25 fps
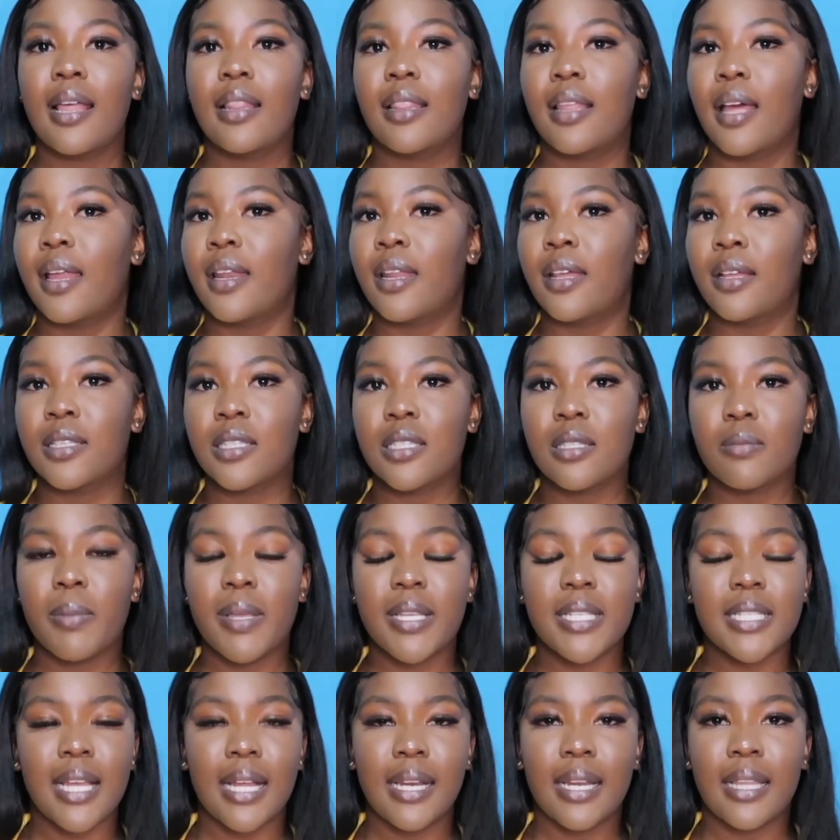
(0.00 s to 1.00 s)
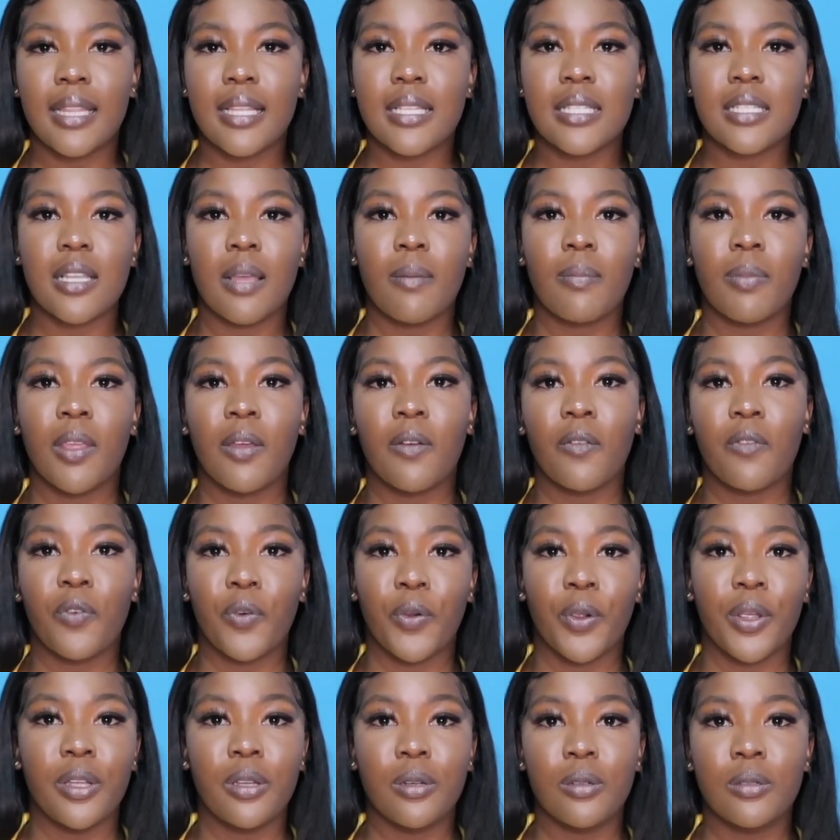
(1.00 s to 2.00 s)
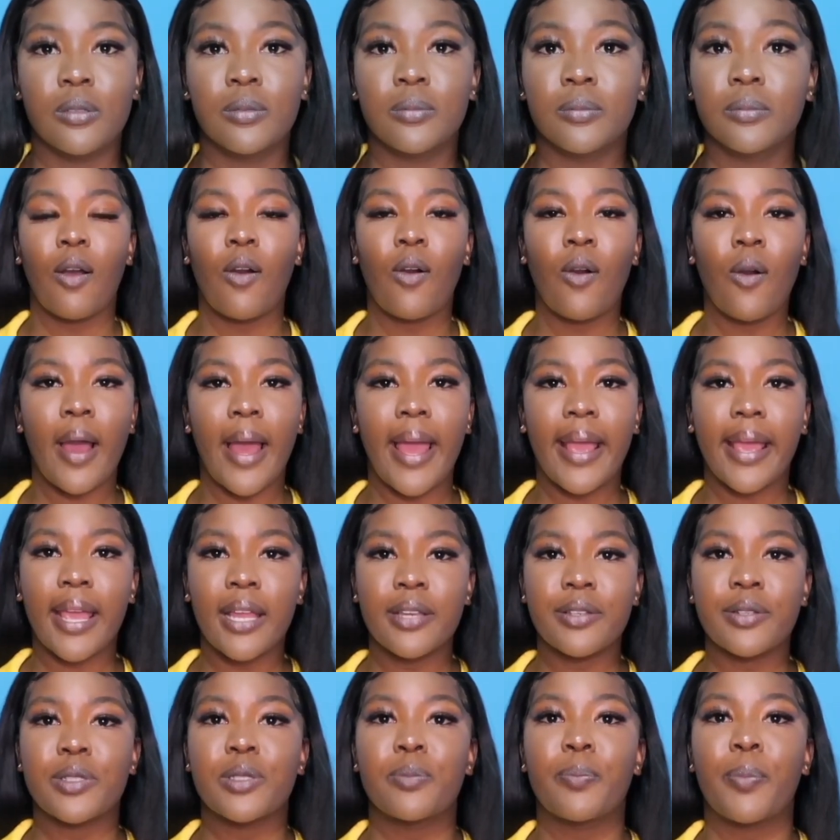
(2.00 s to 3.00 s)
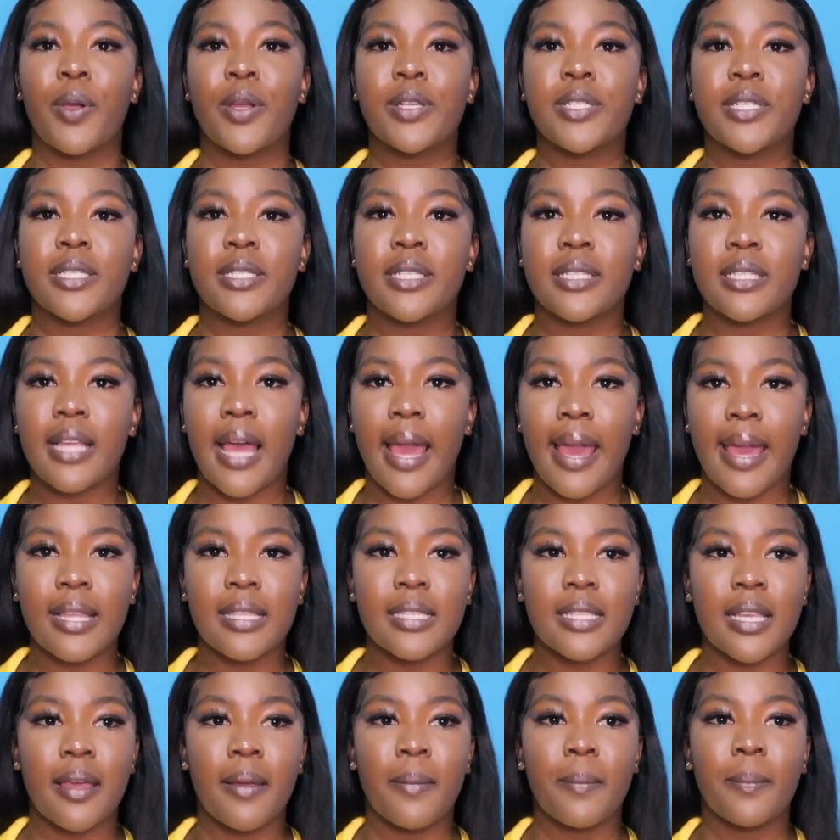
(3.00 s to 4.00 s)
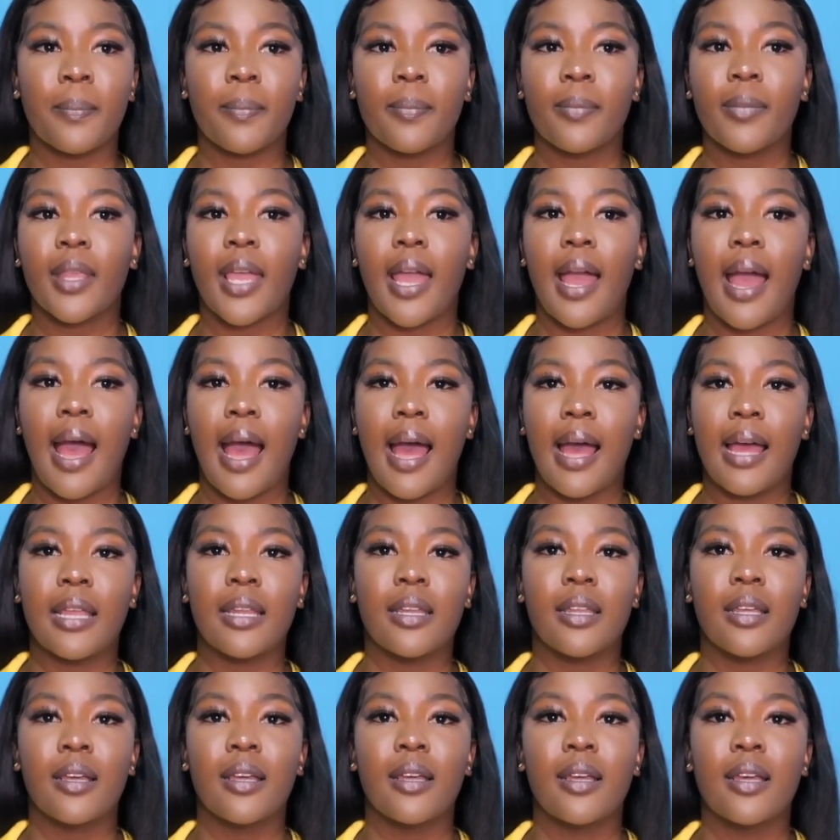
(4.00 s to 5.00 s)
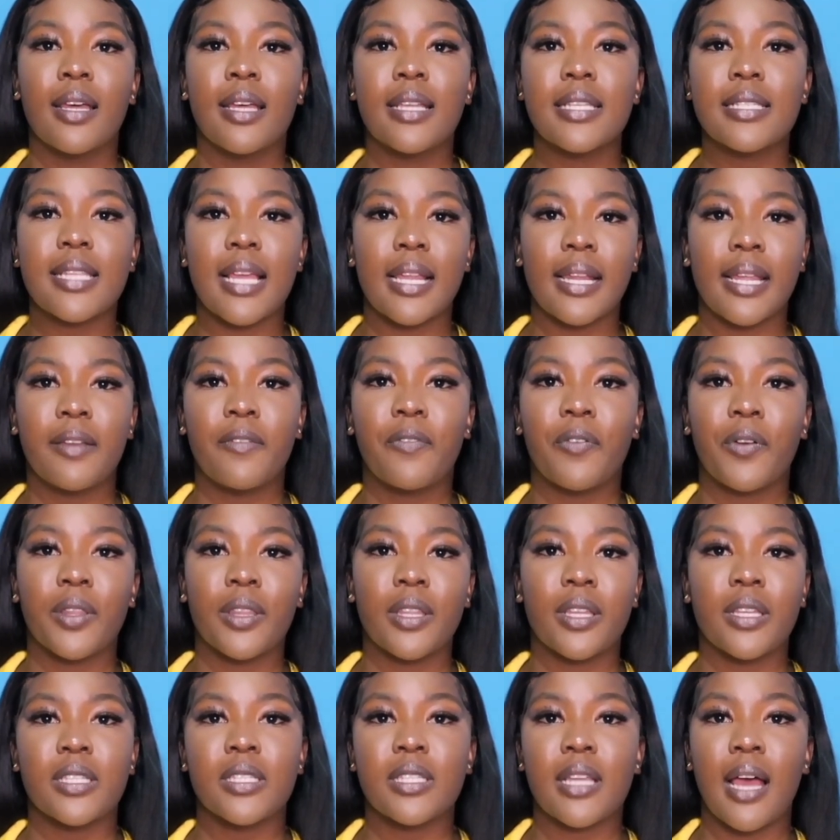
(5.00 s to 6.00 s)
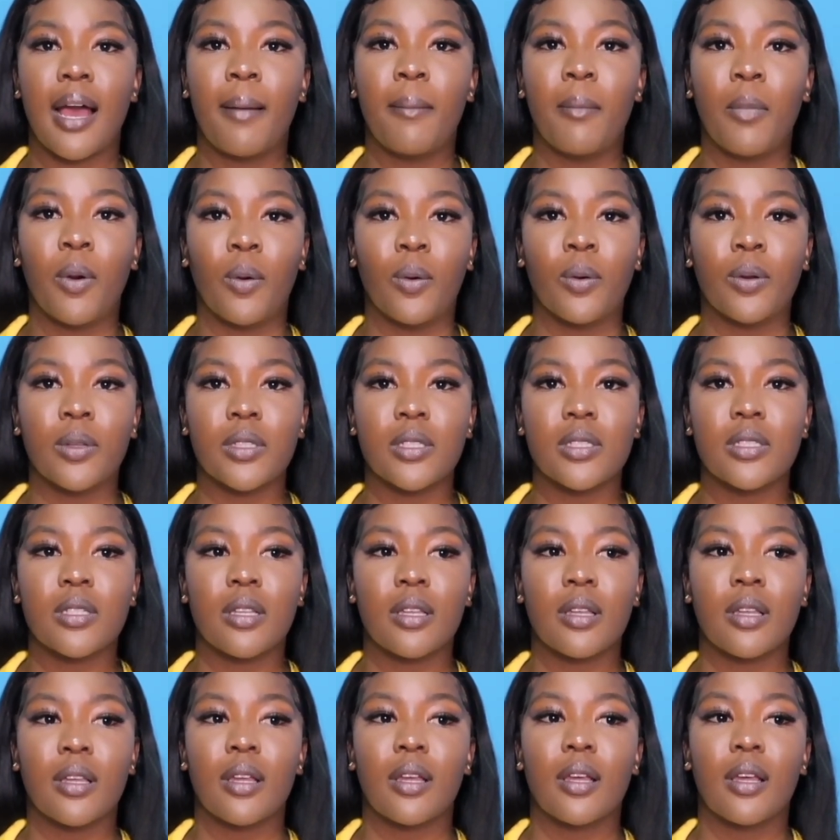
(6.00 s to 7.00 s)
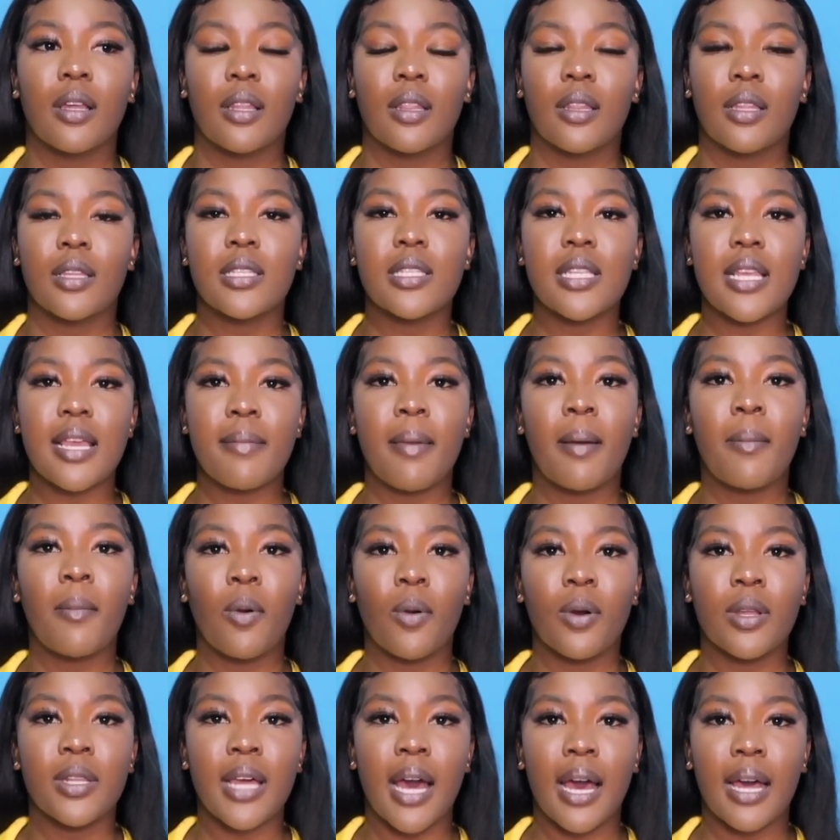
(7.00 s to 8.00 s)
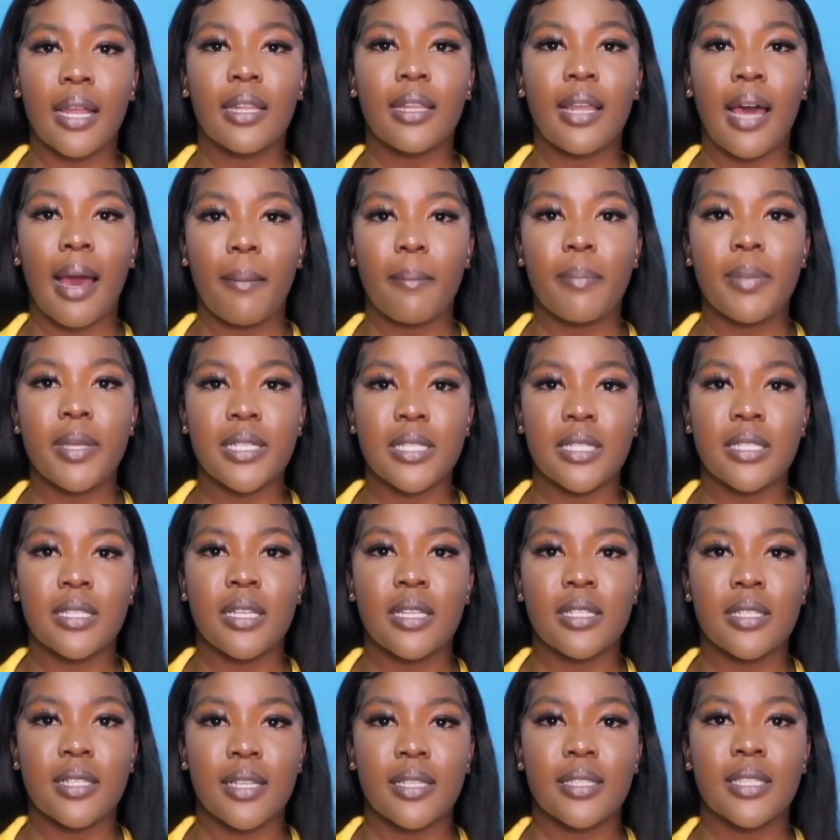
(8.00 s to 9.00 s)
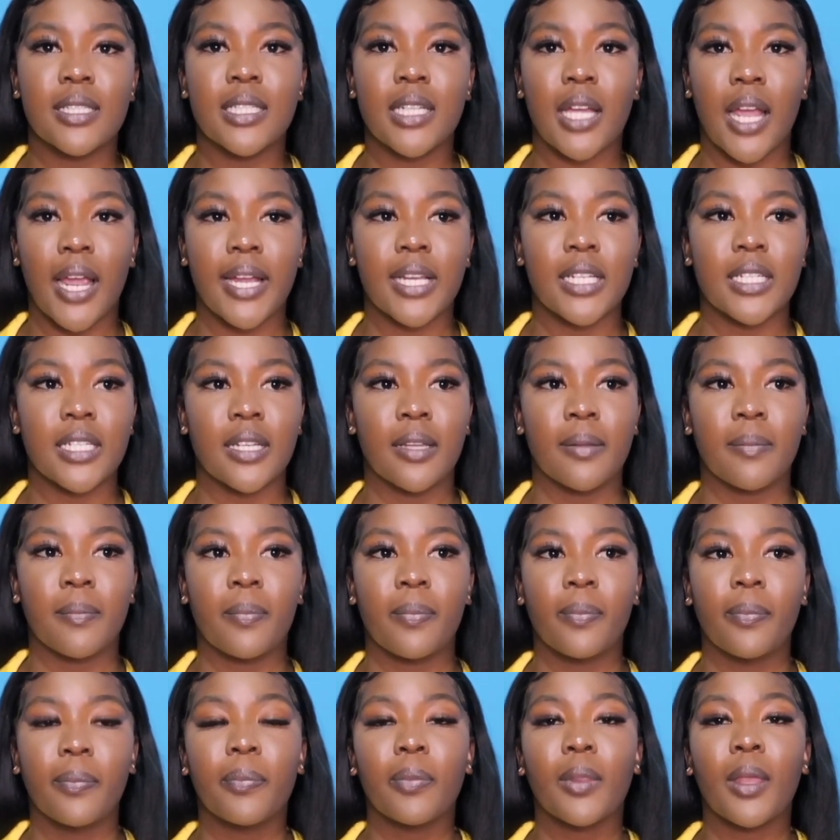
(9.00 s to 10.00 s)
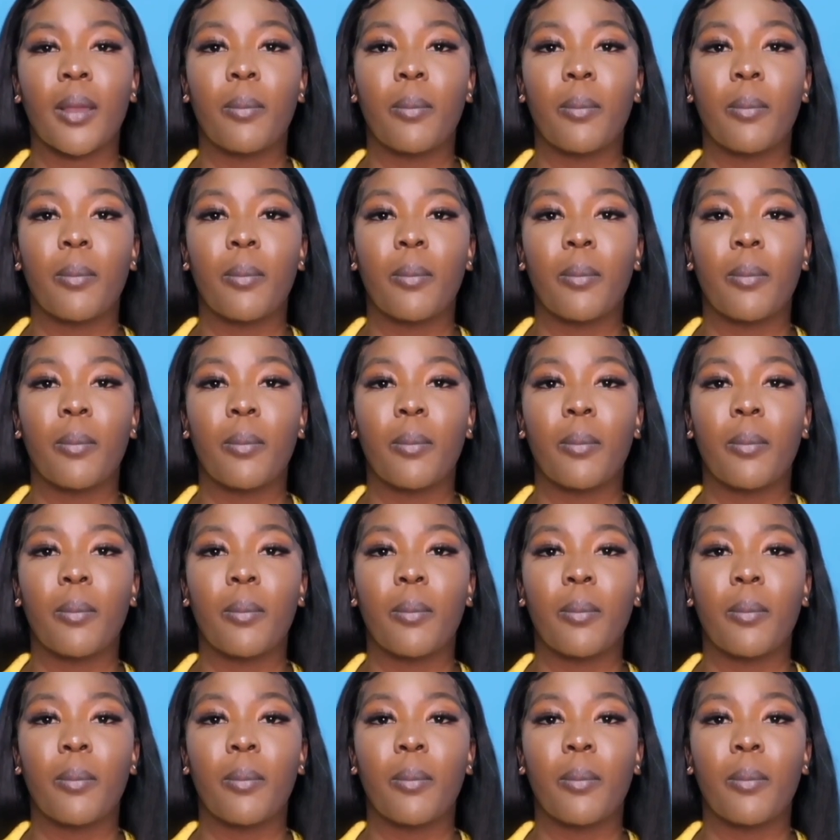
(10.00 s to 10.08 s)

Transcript: then it's basically the same thing for you. Oh, I can just purchase this item and sell it for this amount, the same amount that that business is charging.